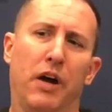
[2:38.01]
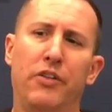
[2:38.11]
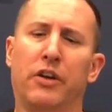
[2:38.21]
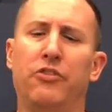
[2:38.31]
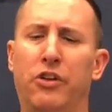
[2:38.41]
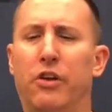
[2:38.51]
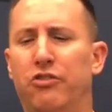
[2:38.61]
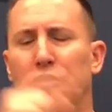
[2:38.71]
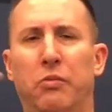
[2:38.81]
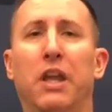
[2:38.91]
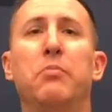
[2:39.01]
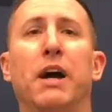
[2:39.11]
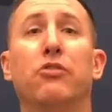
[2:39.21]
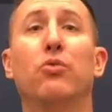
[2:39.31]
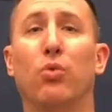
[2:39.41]
Other considerations, getting
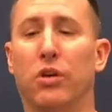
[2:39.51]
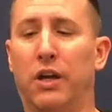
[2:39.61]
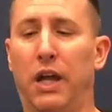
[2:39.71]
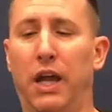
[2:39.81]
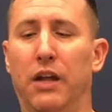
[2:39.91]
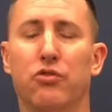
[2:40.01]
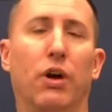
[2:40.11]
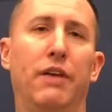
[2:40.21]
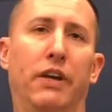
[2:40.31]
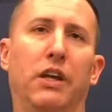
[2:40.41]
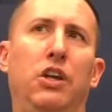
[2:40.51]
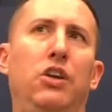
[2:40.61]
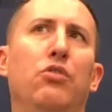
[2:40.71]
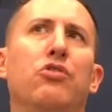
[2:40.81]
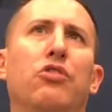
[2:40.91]
back to work and driving.
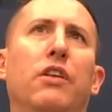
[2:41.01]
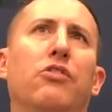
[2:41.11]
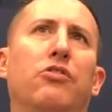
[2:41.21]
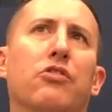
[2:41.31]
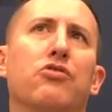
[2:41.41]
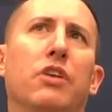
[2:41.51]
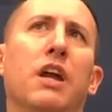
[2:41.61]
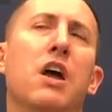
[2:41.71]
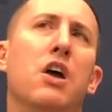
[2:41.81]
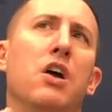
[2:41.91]
Usually the surgery,